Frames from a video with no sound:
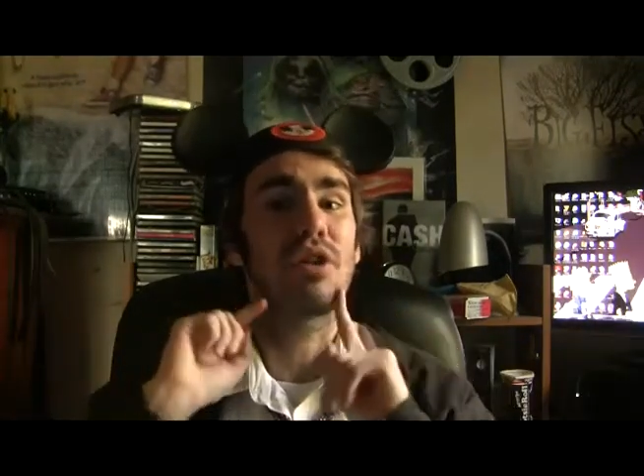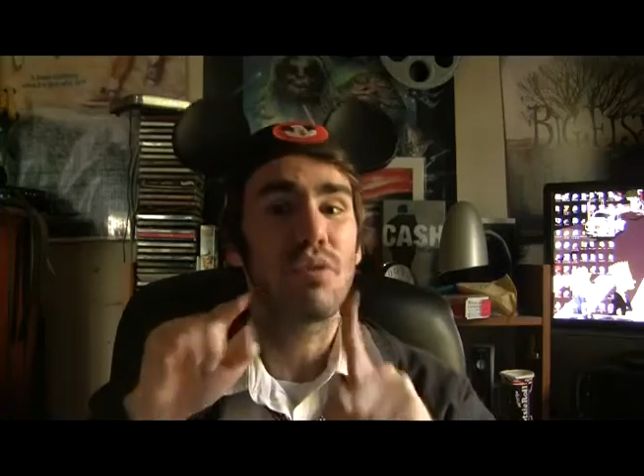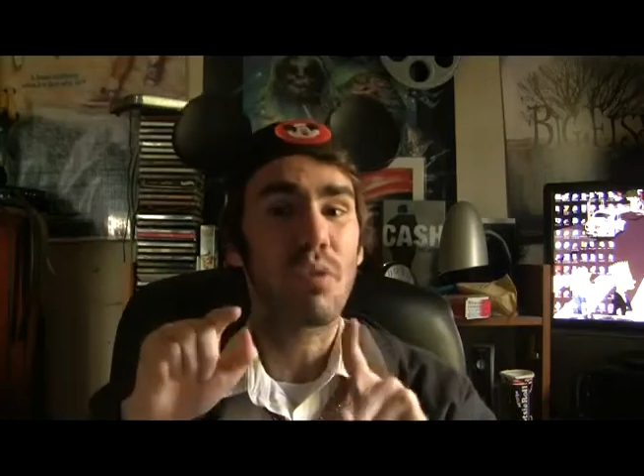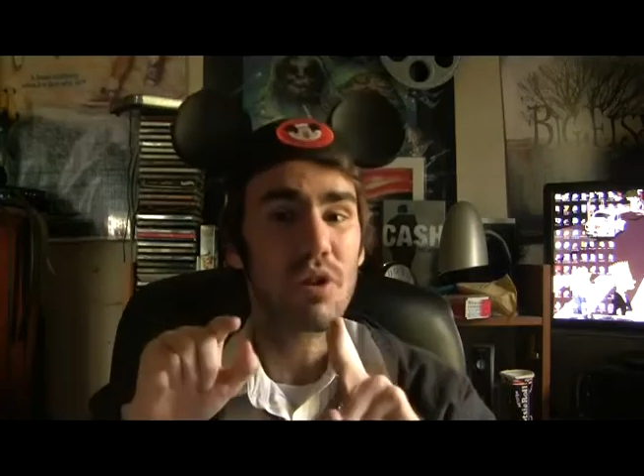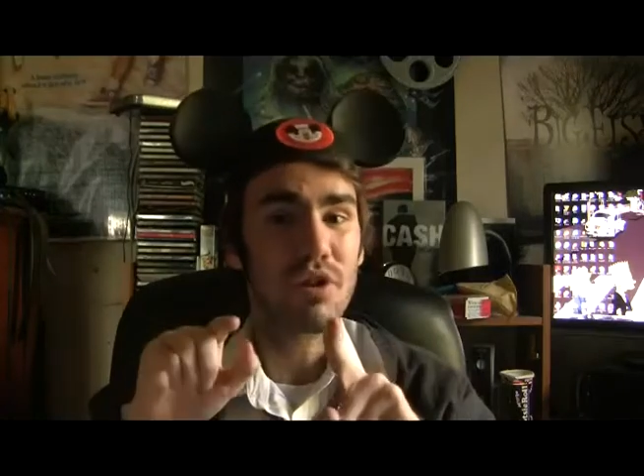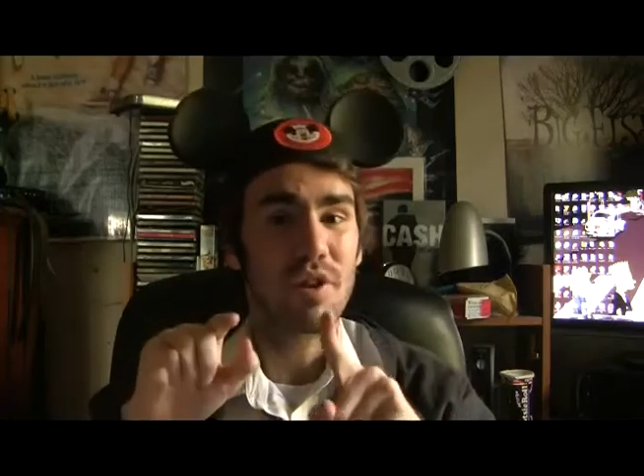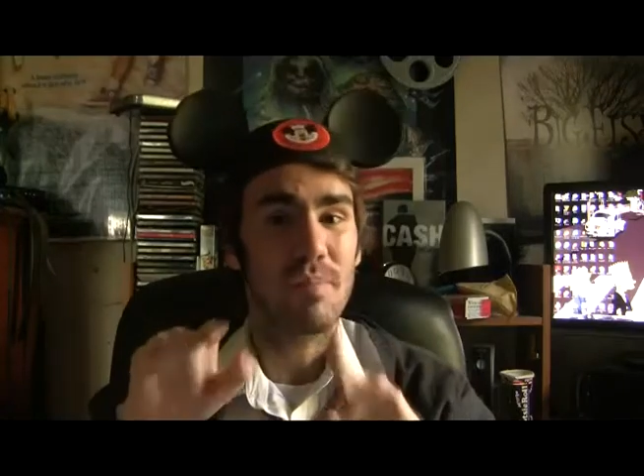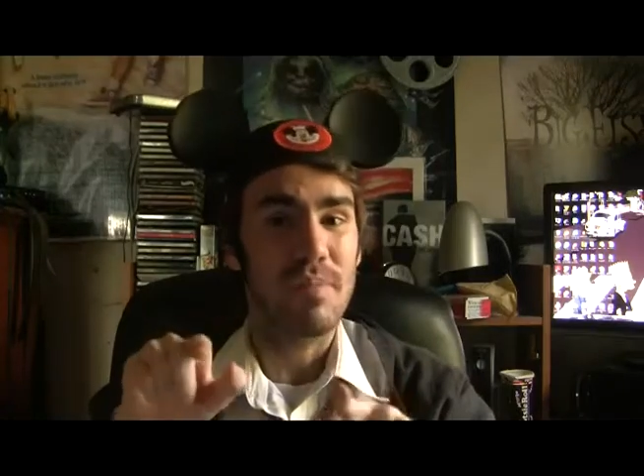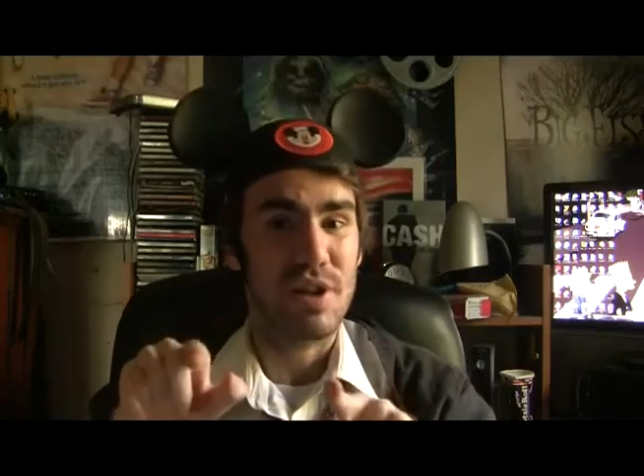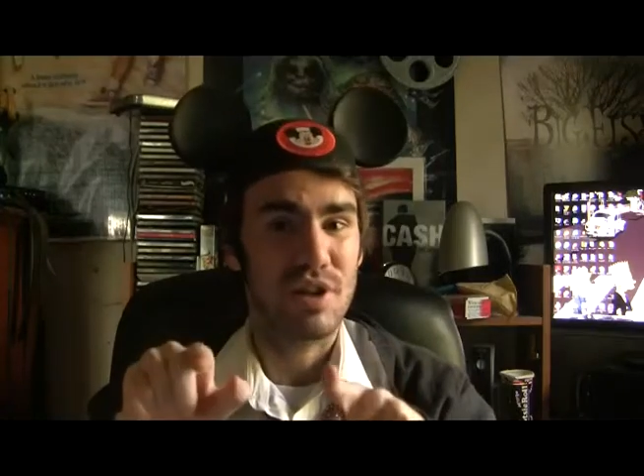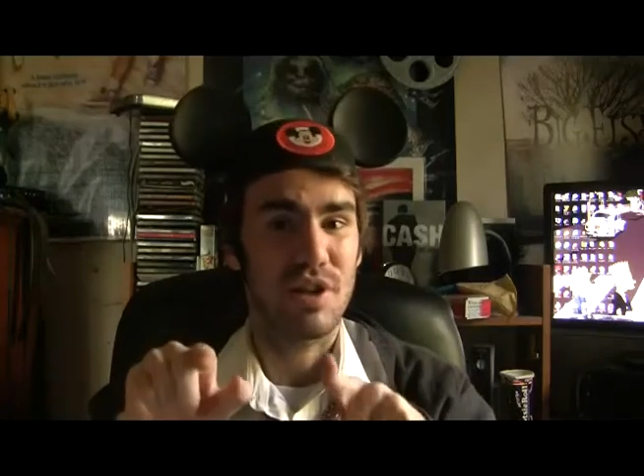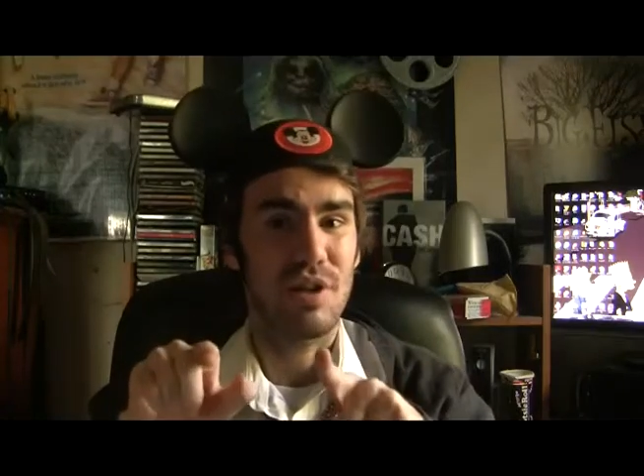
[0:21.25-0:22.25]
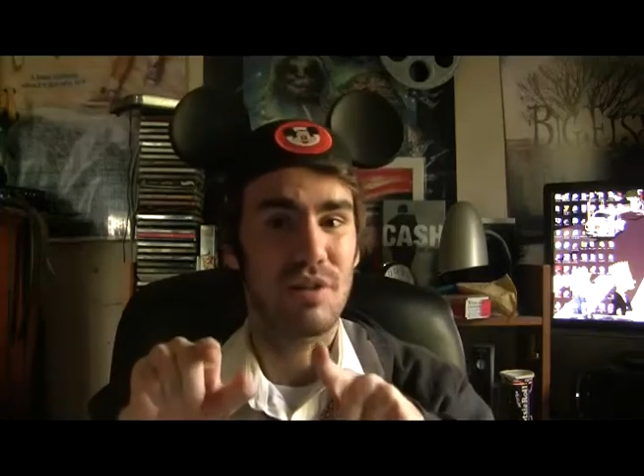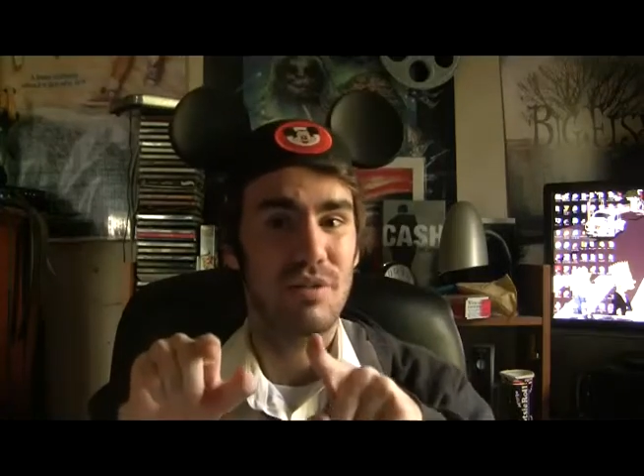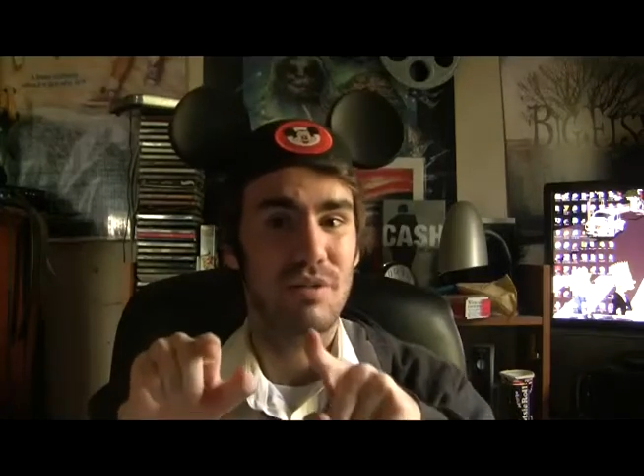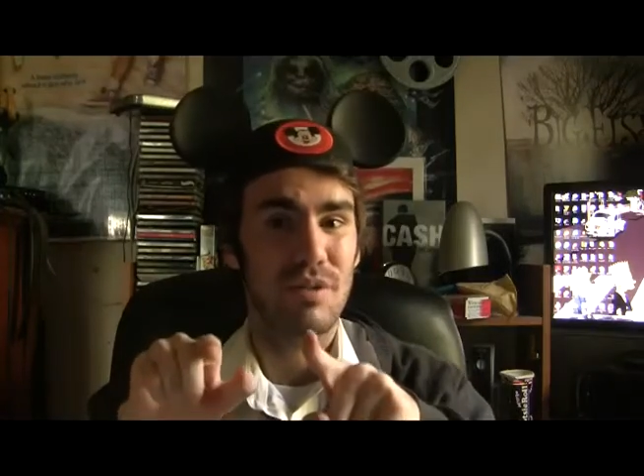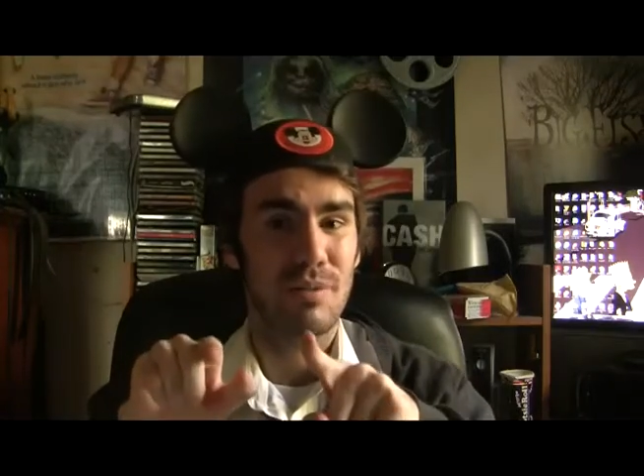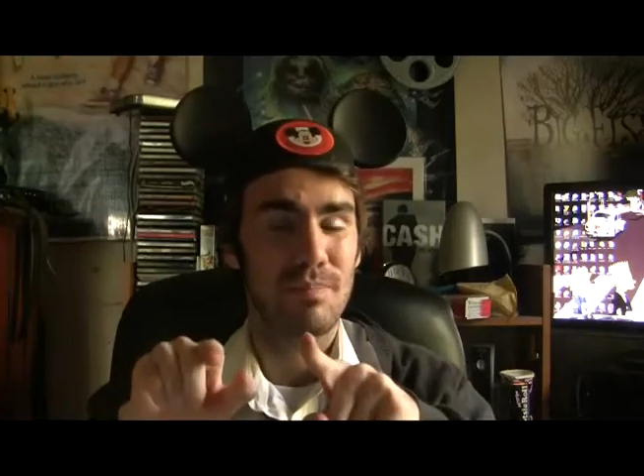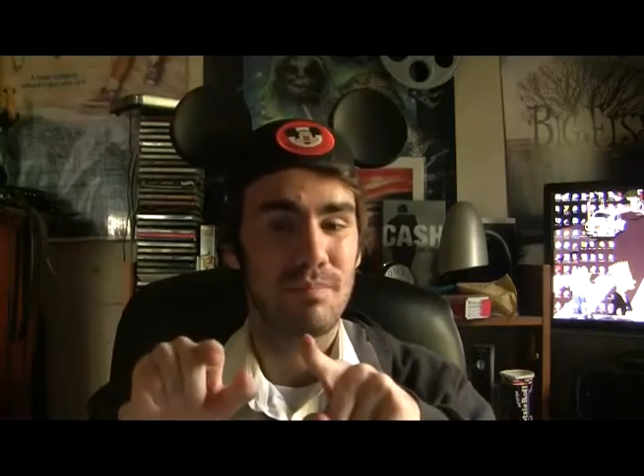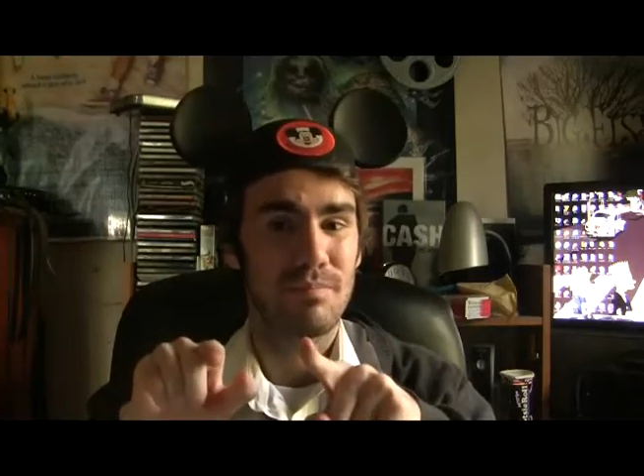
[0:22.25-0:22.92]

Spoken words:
your submissions.